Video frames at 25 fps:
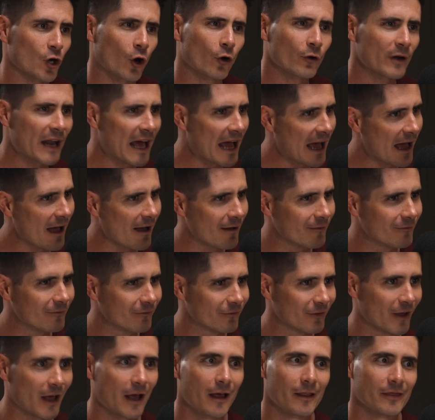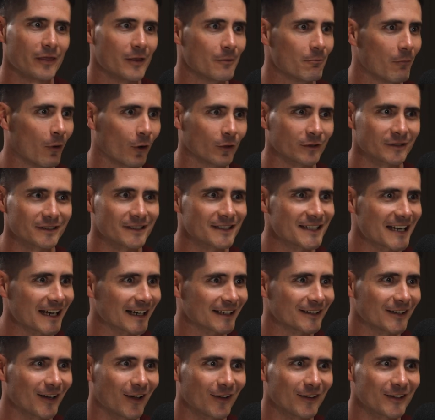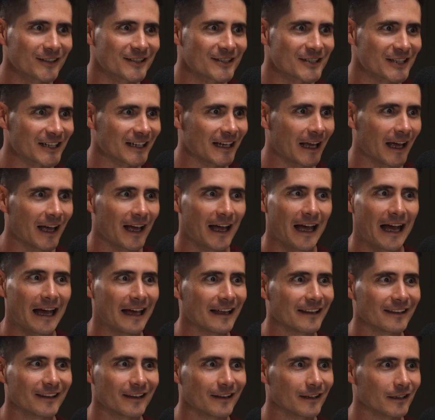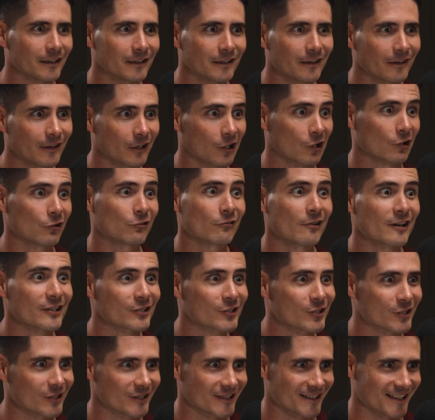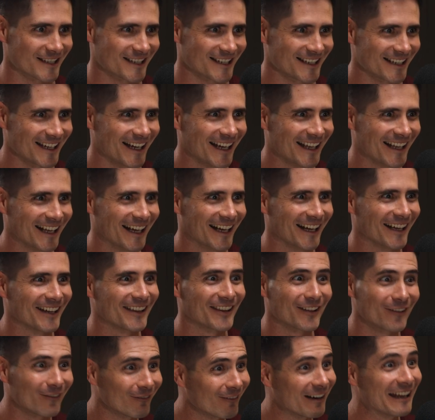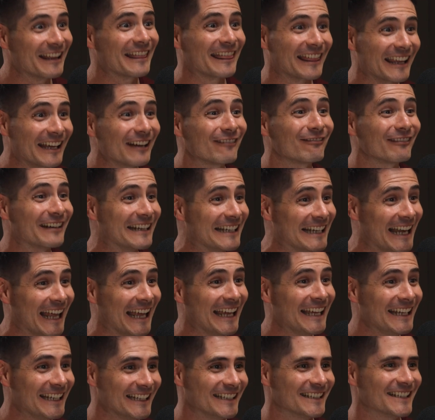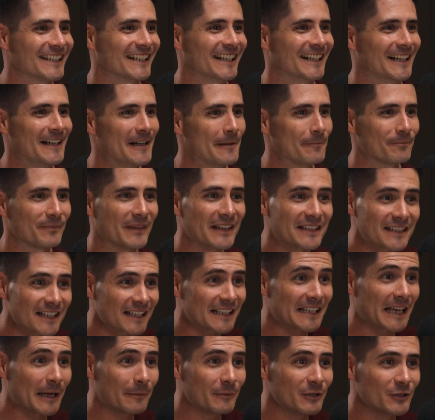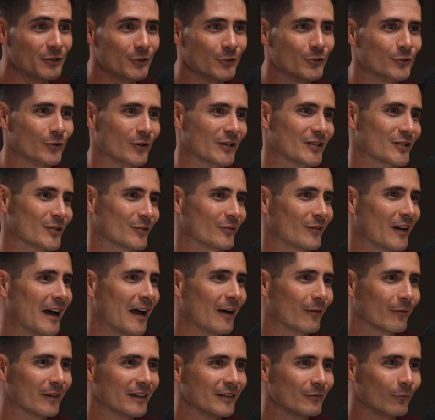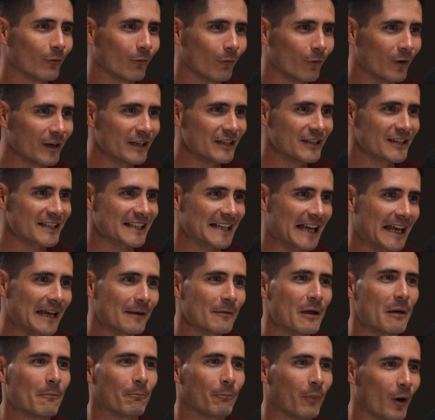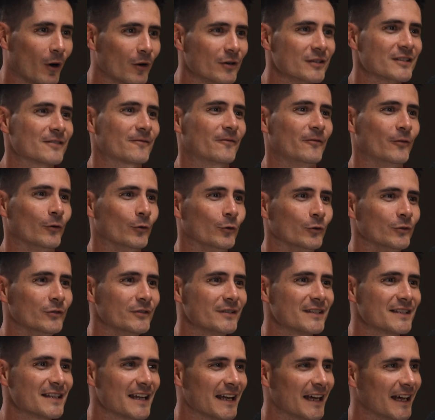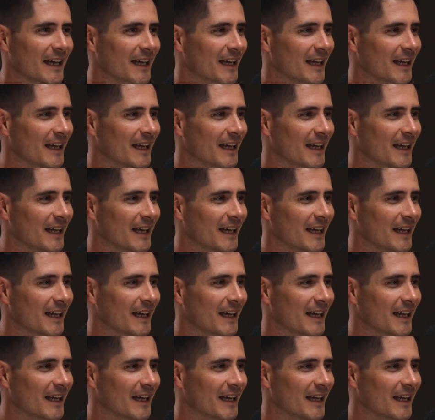don't have the modern technology and the crutches that we think we need. Yeah. It's the same in nutrition, right? When you're saying about boxed foods,